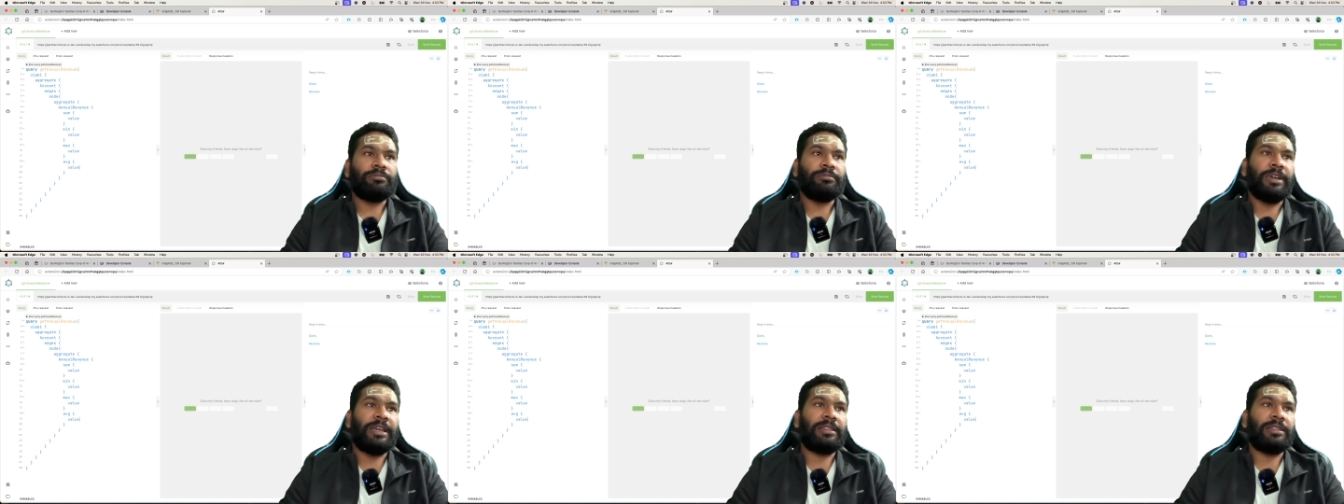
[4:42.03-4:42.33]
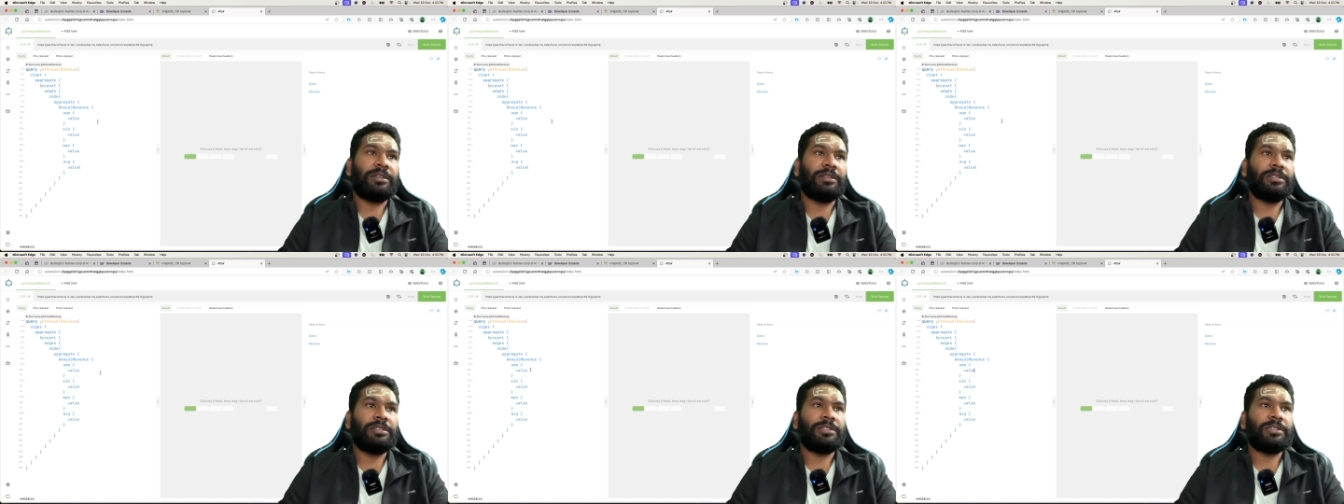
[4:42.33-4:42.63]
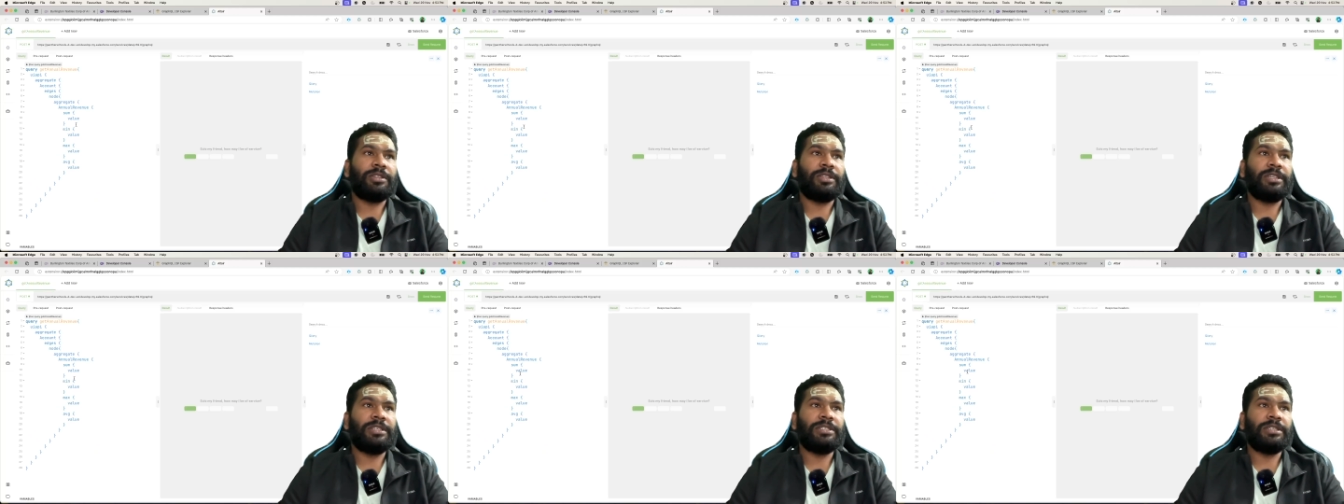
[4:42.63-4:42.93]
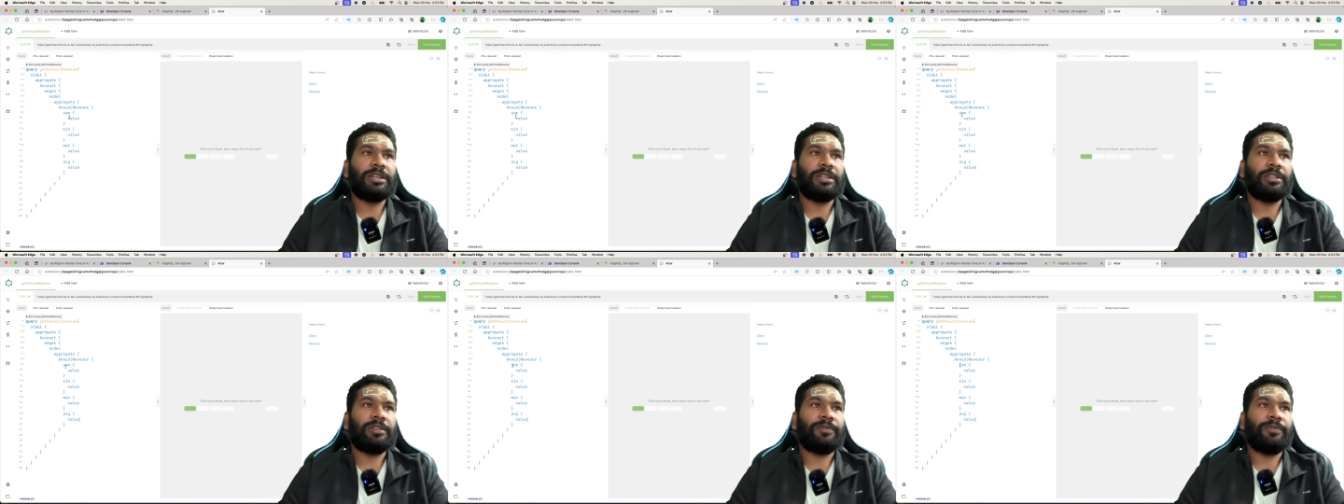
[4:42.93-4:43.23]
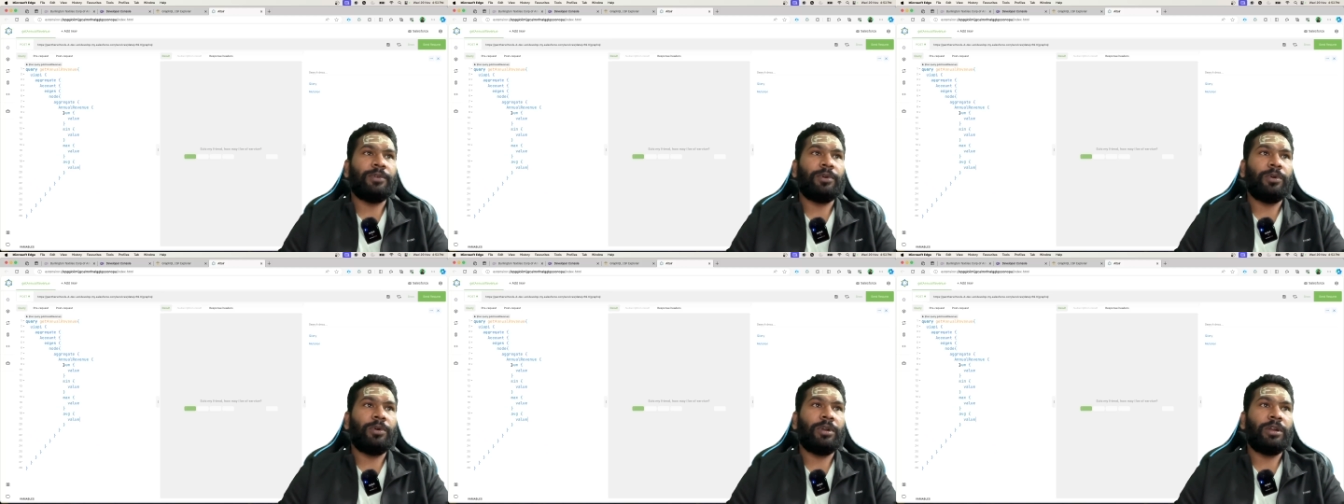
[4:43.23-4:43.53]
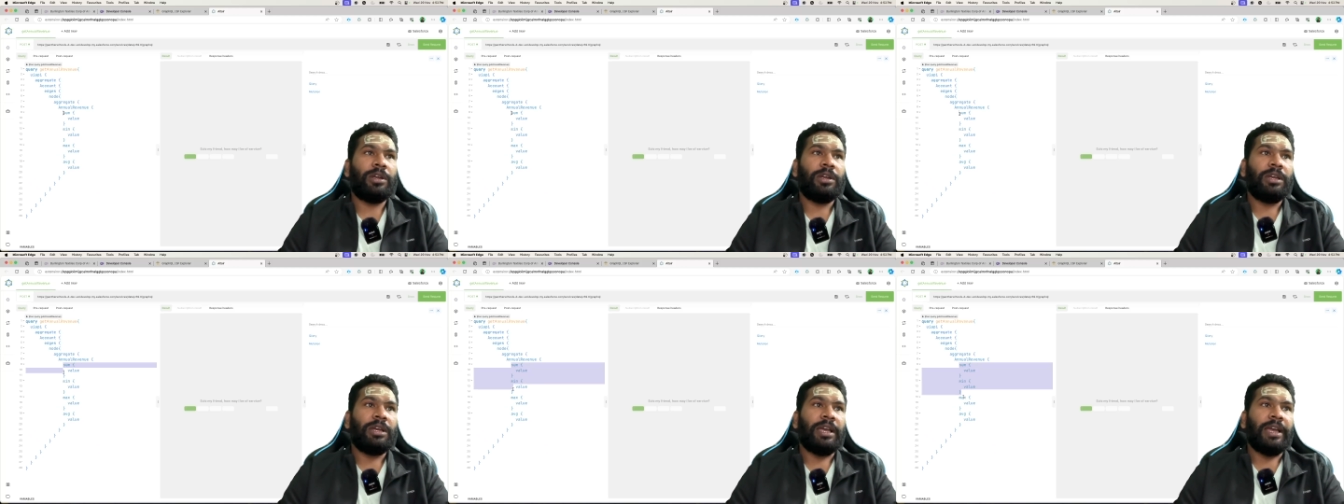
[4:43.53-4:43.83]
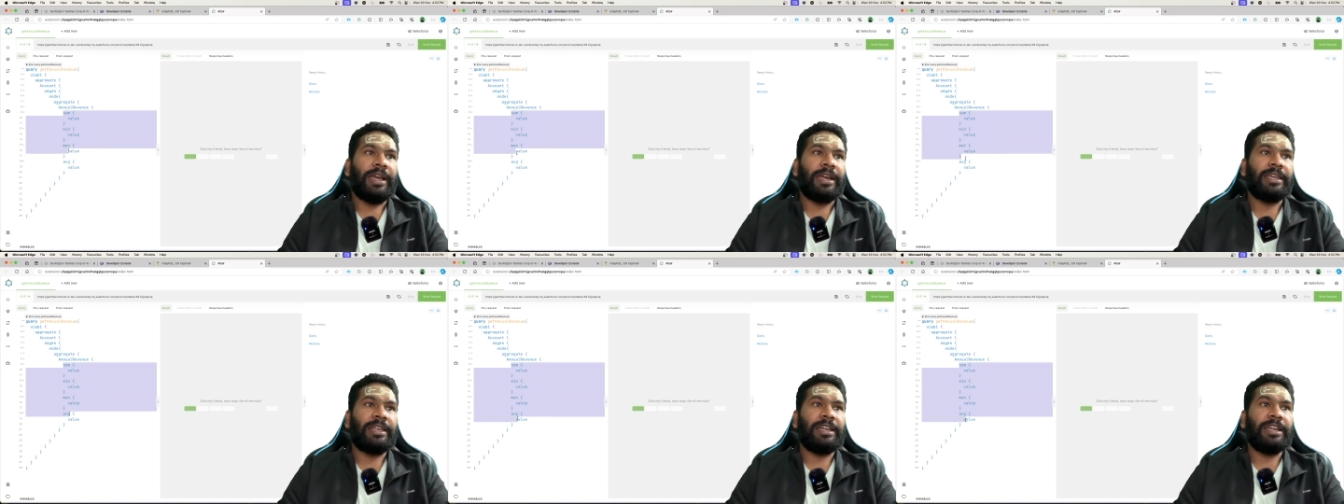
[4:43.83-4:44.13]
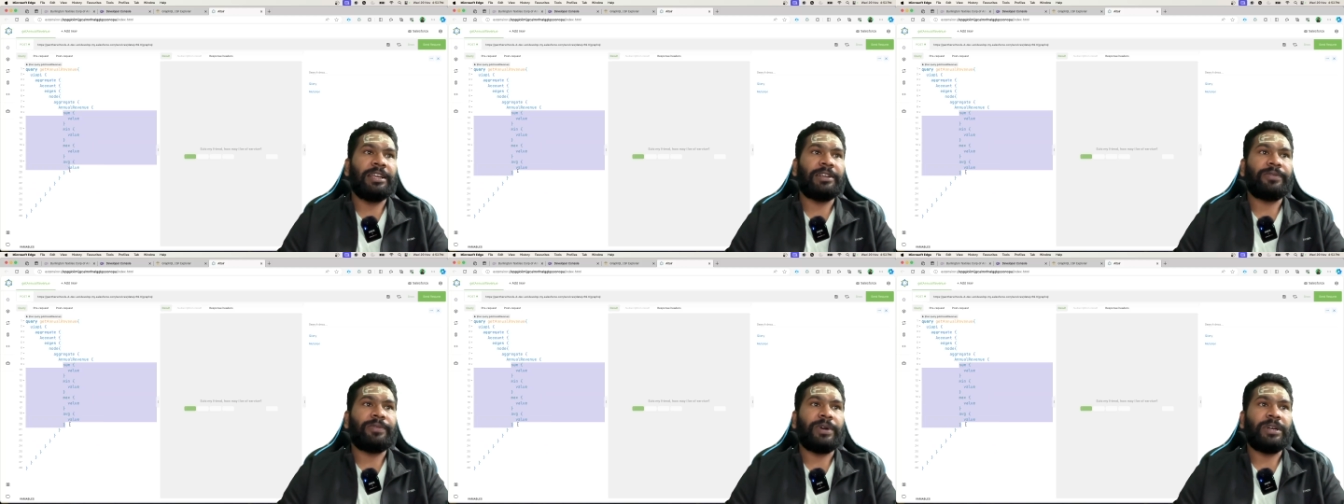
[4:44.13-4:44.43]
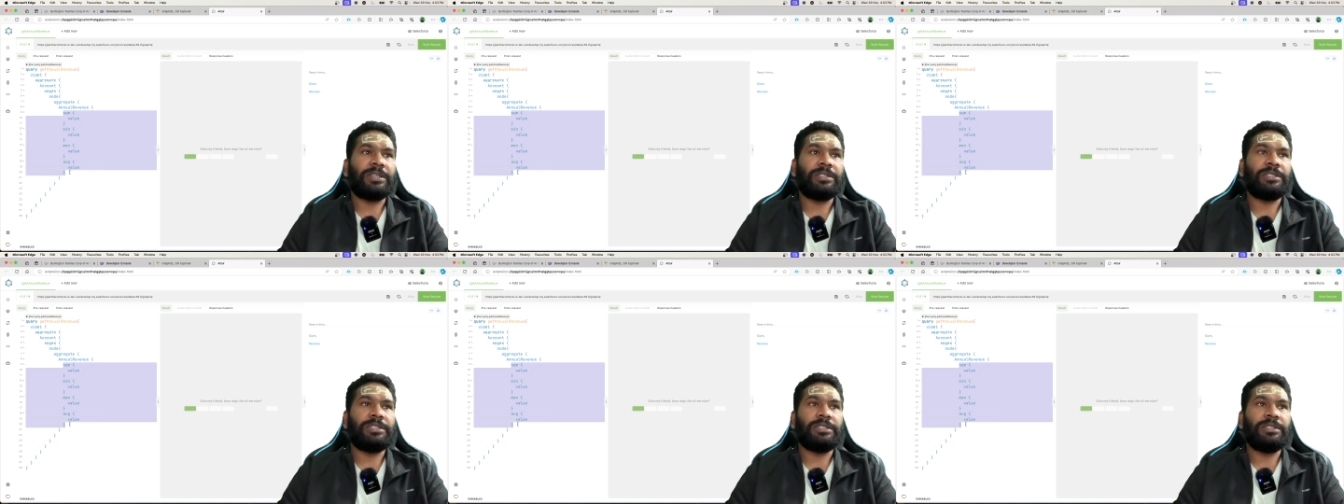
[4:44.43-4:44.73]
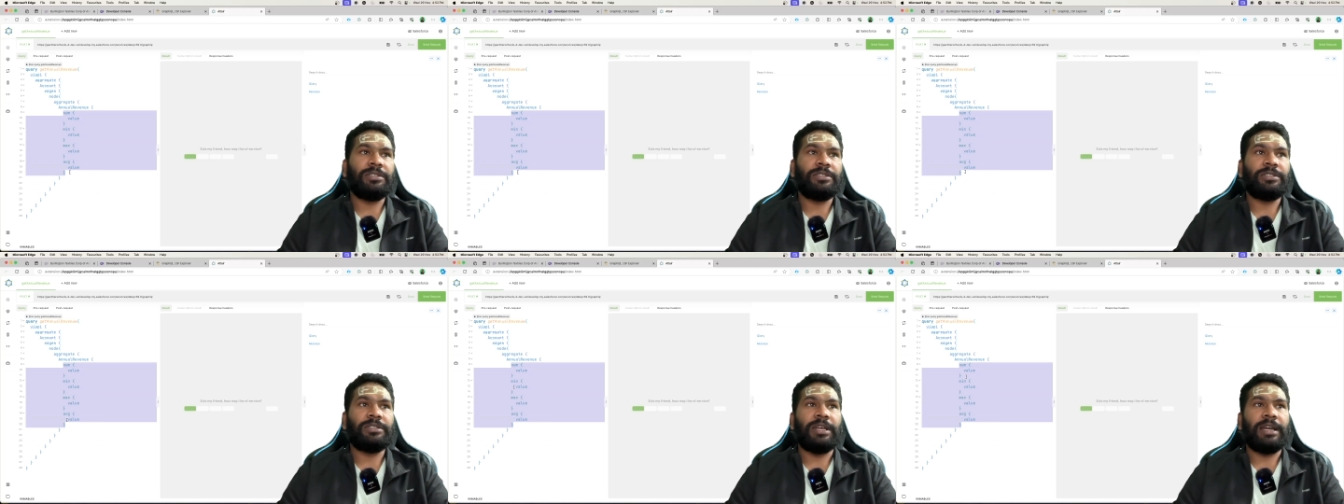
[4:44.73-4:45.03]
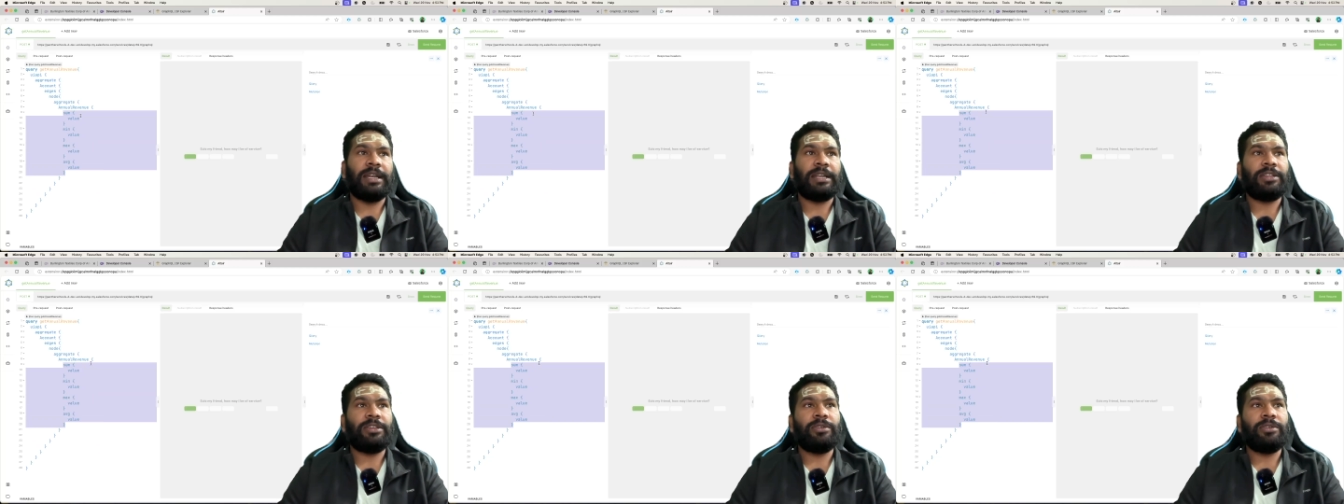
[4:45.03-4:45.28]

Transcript: methods these are the four aggregate functions that